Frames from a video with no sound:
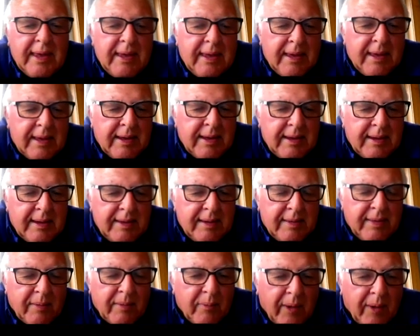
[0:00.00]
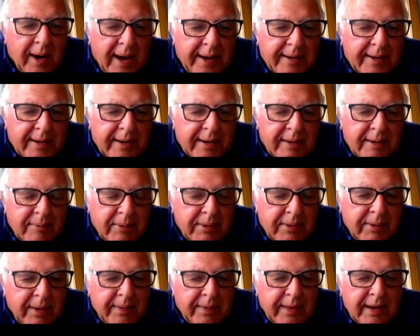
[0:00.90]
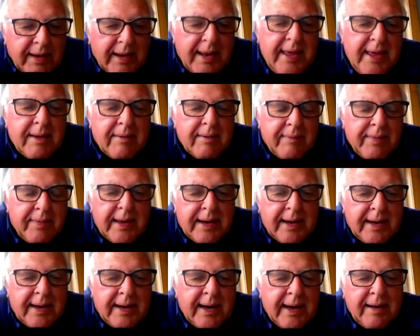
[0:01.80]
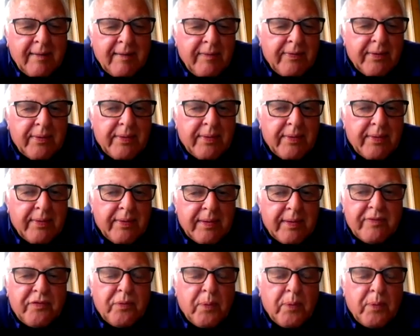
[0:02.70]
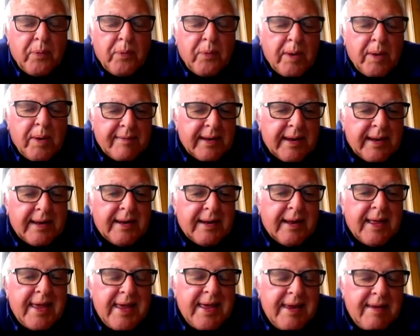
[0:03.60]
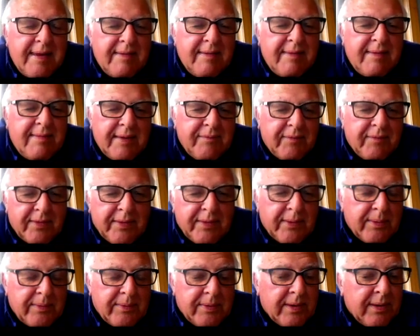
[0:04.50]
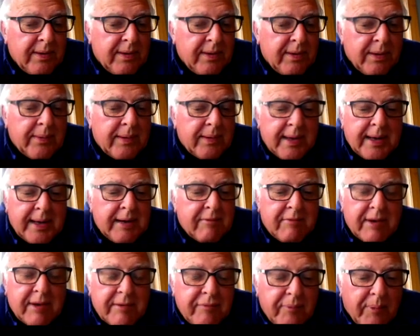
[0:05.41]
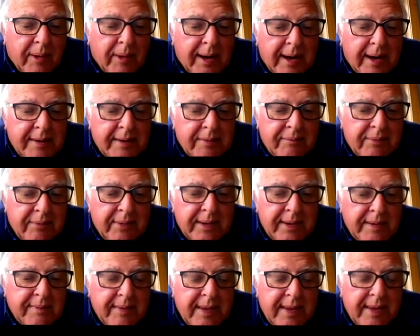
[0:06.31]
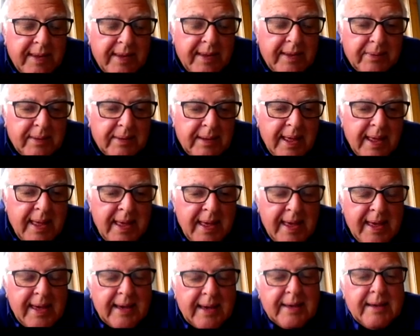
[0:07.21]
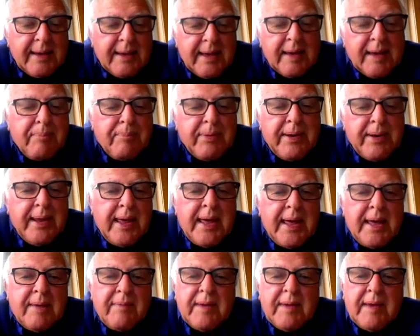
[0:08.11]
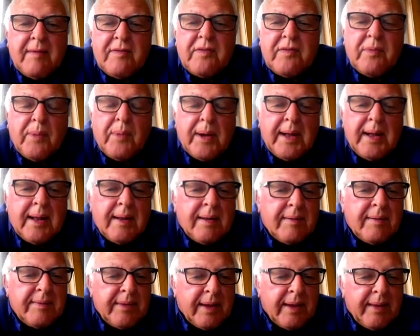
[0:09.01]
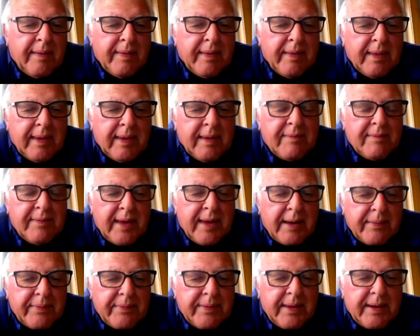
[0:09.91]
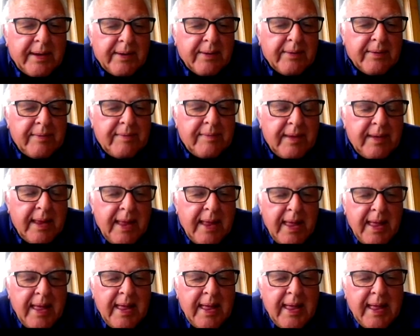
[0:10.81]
the water. We're on the lee of the island, so the swimming is a little easier for those that don't like rough water, for example. It can get pretty heavy swells on the south coast,